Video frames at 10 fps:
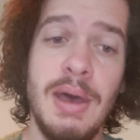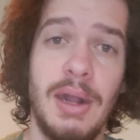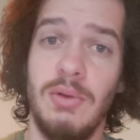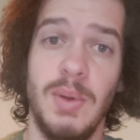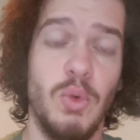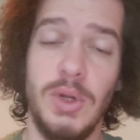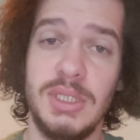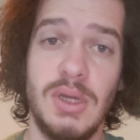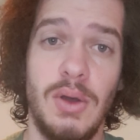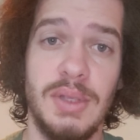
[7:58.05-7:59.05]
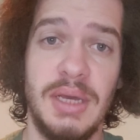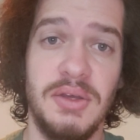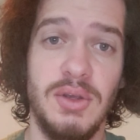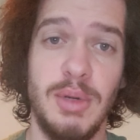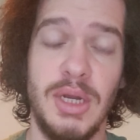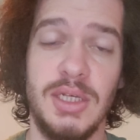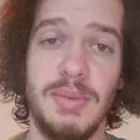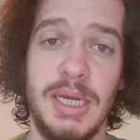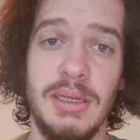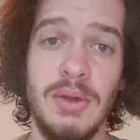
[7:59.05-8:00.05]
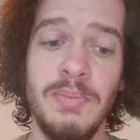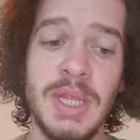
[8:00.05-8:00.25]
I don't remember what it's called now, though. Your parents might know.